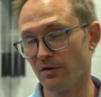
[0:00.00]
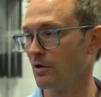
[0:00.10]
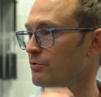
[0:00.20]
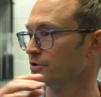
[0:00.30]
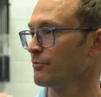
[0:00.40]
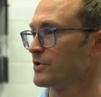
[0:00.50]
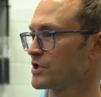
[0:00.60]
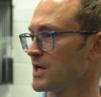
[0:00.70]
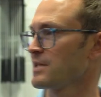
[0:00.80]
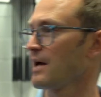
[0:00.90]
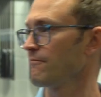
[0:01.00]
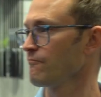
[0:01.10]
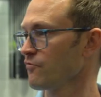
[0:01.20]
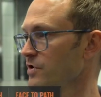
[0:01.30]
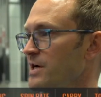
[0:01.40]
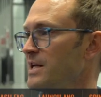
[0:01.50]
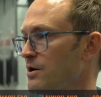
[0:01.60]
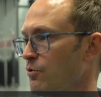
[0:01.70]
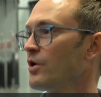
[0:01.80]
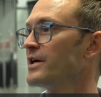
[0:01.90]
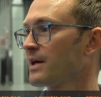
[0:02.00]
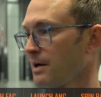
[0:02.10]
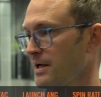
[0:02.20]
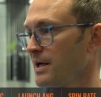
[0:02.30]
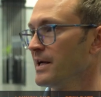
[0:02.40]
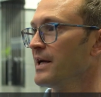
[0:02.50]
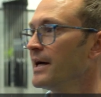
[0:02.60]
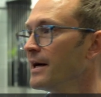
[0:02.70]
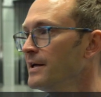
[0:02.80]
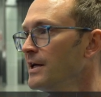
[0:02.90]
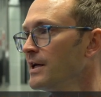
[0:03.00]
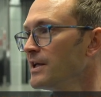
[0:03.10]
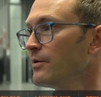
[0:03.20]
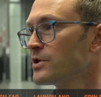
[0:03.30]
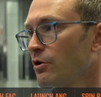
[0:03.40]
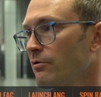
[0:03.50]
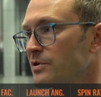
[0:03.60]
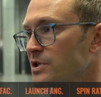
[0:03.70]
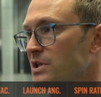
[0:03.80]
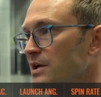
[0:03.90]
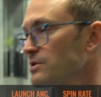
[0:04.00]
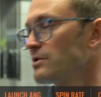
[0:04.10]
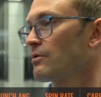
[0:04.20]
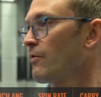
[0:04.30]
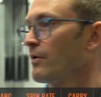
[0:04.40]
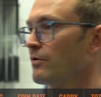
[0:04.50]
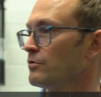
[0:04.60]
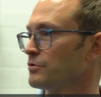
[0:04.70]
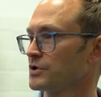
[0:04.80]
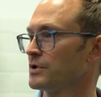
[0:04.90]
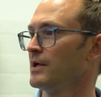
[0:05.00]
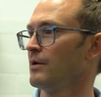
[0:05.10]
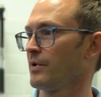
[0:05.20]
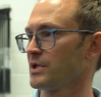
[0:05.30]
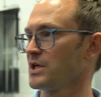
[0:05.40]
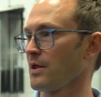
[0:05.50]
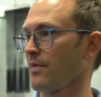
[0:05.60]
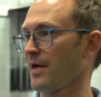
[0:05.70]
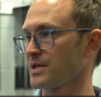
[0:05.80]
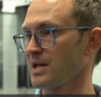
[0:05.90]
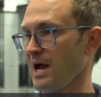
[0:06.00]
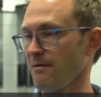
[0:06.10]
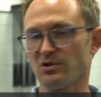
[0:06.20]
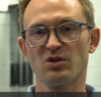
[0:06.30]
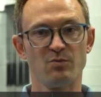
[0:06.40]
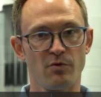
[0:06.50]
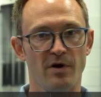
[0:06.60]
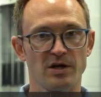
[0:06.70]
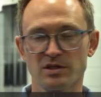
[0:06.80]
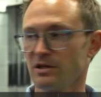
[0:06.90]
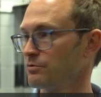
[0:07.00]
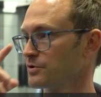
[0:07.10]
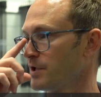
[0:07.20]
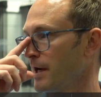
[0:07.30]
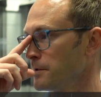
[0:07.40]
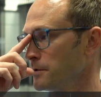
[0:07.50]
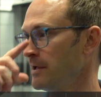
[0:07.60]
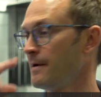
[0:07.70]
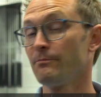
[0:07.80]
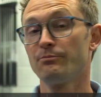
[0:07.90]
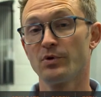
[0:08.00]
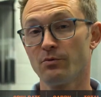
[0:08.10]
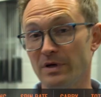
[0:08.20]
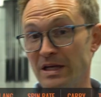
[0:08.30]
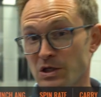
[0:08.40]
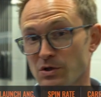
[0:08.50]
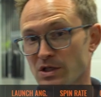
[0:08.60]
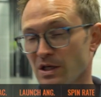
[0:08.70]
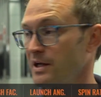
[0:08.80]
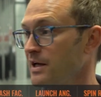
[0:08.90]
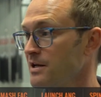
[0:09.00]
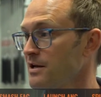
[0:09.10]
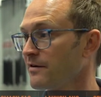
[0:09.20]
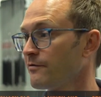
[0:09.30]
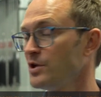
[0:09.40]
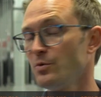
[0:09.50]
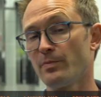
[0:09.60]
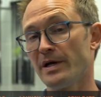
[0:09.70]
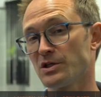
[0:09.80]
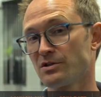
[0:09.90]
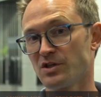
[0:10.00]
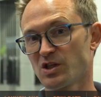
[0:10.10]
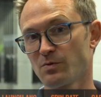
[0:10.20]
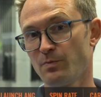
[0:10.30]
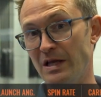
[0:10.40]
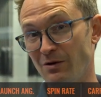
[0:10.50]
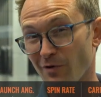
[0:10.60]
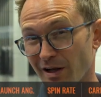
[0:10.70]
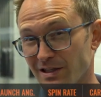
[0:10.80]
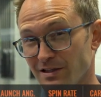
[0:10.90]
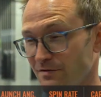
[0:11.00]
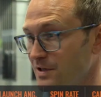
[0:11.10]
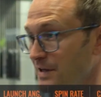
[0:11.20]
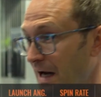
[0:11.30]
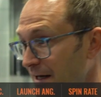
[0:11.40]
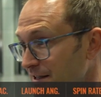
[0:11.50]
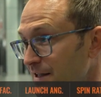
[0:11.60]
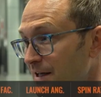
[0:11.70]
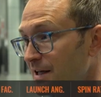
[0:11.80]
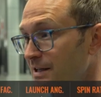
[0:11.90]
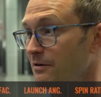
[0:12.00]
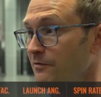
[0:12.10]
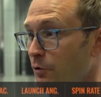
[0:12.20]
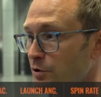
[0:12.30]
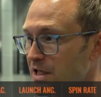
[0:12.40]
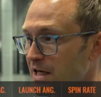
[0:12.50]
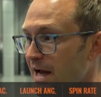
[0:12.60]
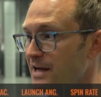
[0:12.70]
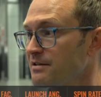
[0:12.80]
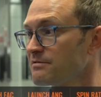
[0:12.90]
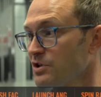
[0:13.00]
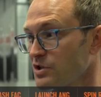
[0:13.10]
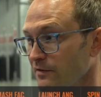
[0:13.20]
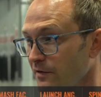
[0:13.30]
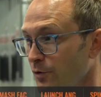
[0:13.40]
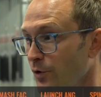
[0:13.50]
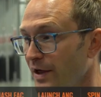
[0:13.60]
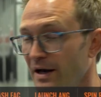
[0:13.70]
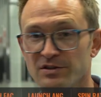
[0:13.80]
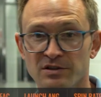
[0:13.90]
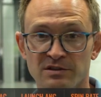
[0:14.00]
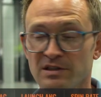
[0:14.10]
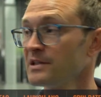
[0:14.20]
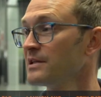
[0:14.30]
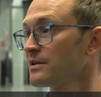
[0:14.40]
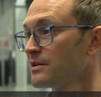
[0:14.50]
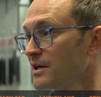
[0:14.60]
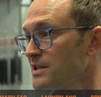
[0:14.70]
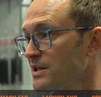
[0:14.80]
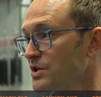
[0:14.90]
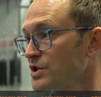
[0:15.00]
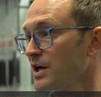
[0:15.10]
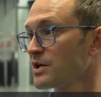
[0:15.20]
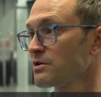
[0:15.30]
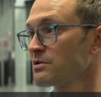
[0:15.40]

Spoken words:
the launch. And we're seeing that really quite clearly here. You know, with tolerances less than a degree on launch, we can see that there's an absolute progression in launch angle. But interestingly enough, when you pitch the spin relative to that, you know, 14.8, just over 4,000, 13.6,